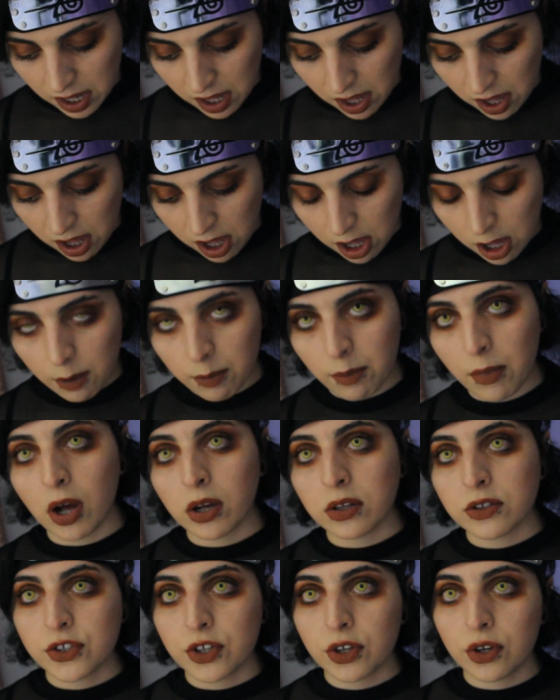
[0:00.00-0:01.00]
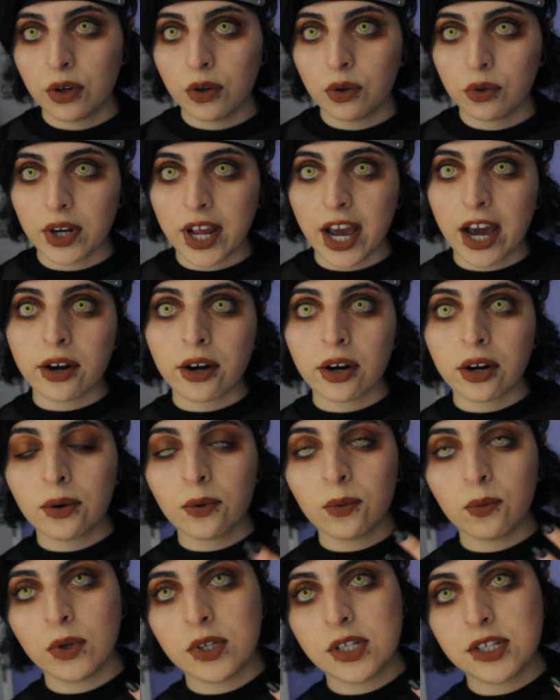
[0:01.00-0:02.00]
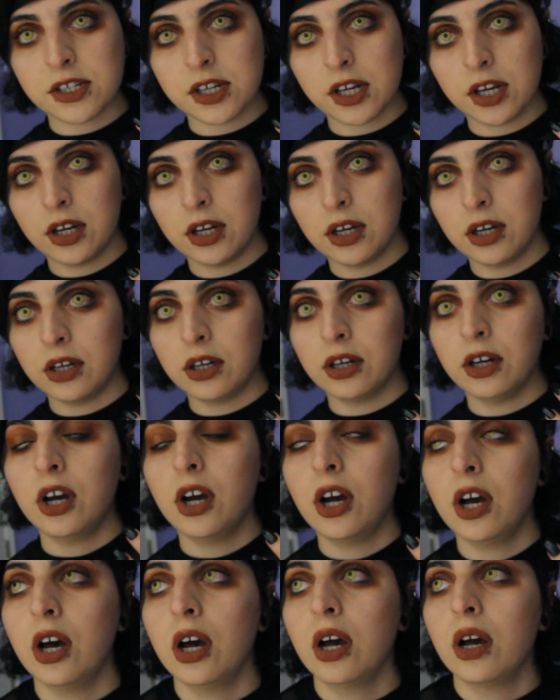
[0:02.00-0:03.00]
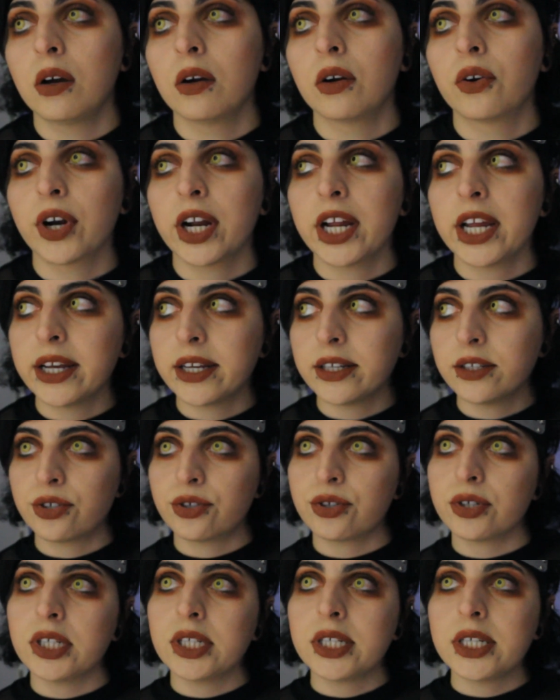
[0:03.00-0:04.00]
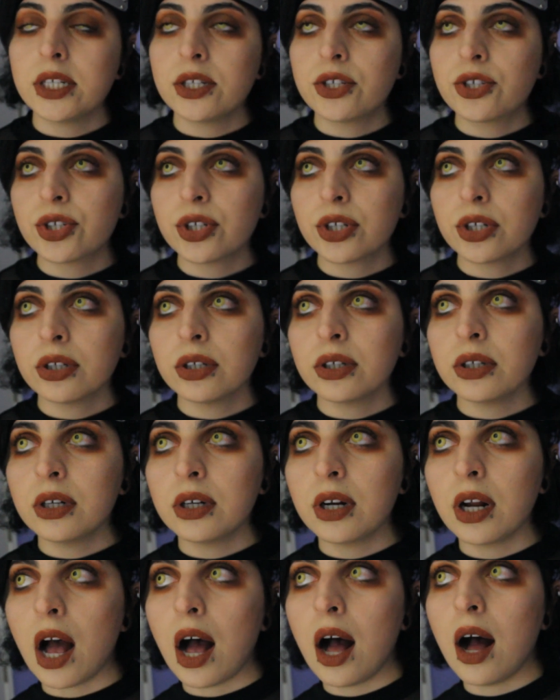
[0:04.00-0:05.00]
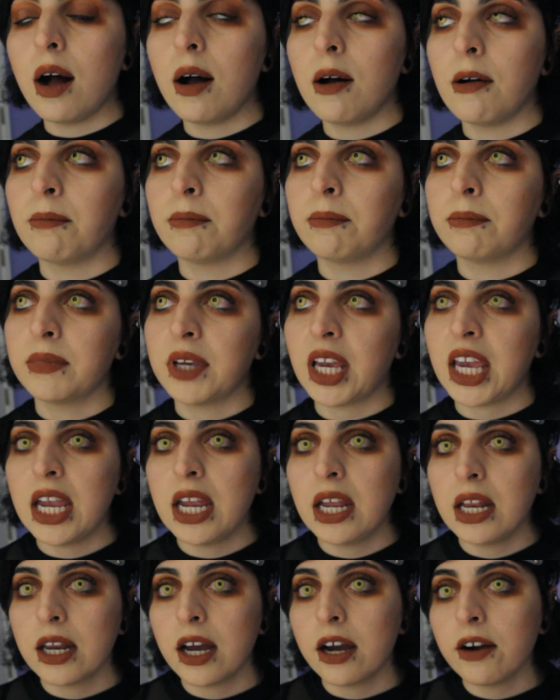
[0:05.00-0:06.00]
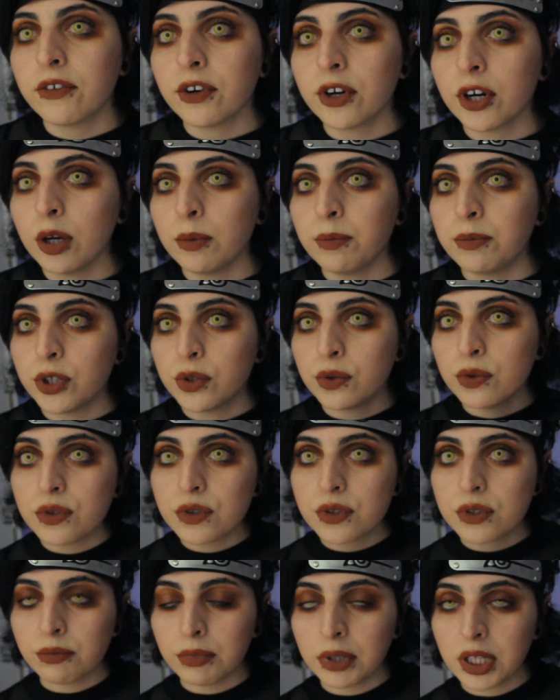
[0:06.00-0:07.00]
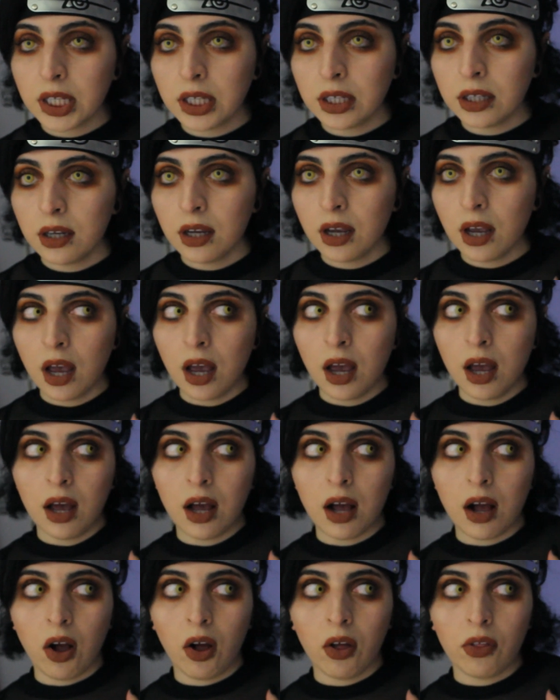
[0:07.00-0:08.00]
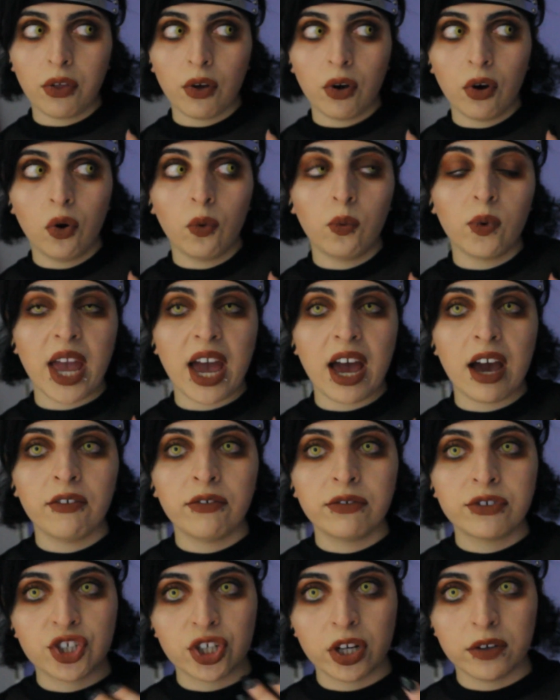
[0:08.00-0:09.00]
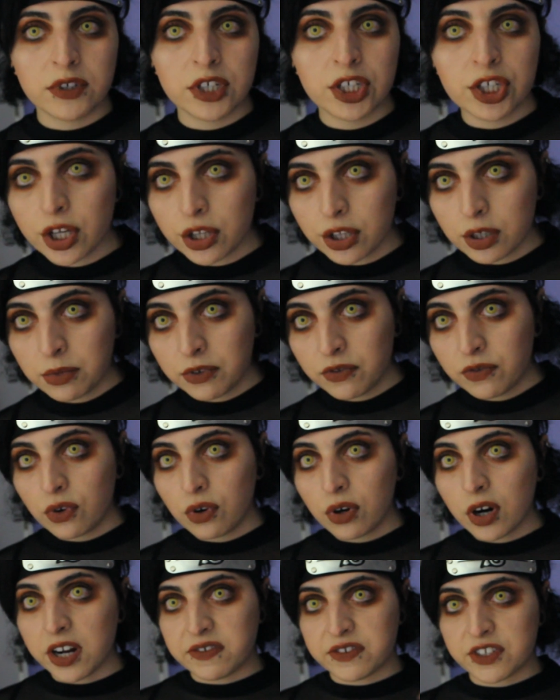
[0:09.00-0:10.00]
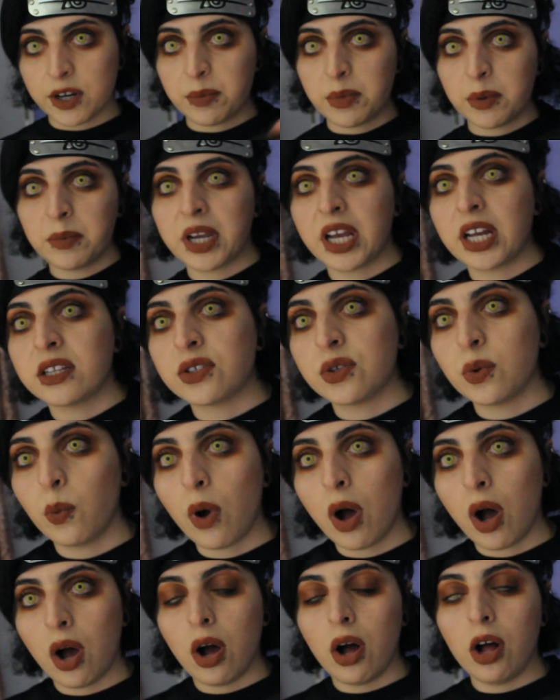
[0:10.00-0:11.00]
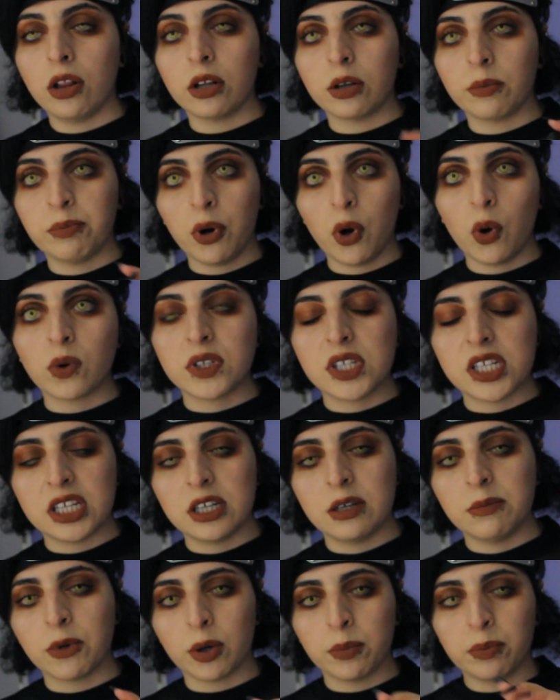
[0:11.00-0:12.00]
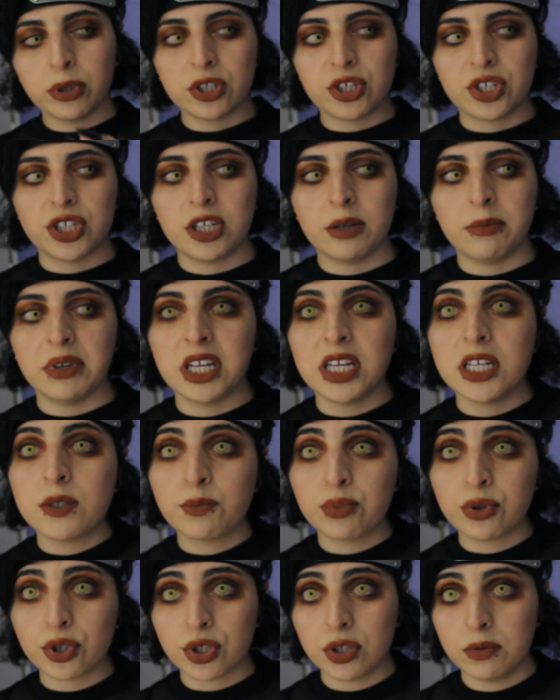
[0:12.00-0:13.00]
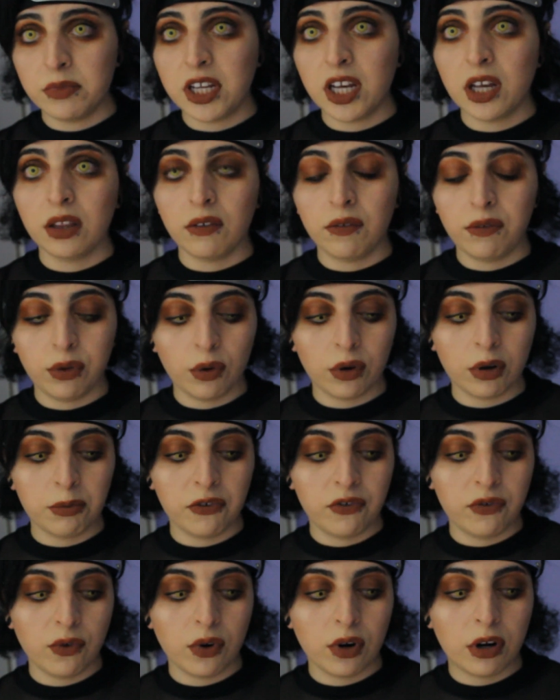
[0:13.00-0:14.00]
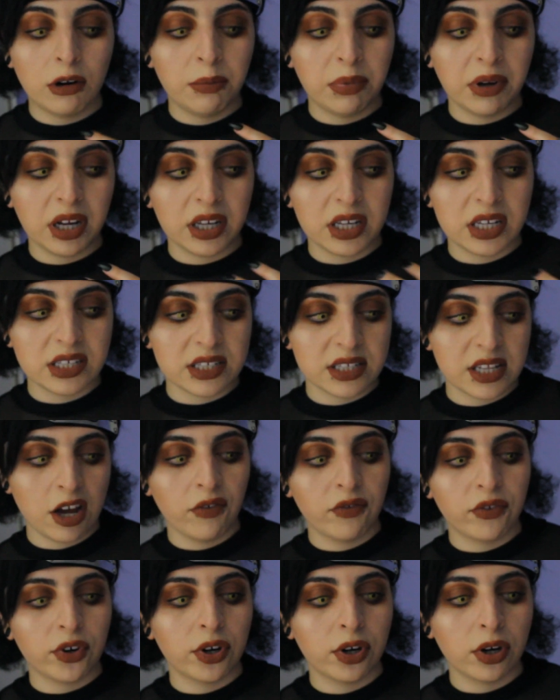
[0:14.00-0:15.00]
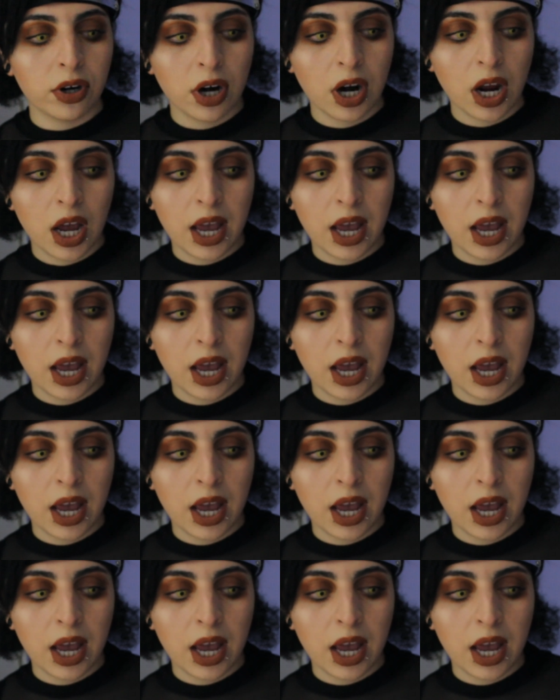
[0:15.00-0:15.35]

Also, Natter was a great history teacher. He never abused me, although we have shoved each other before. I've shoved him against a wall or poked him or pushed him, and he's pushed me on the floor before, but he's never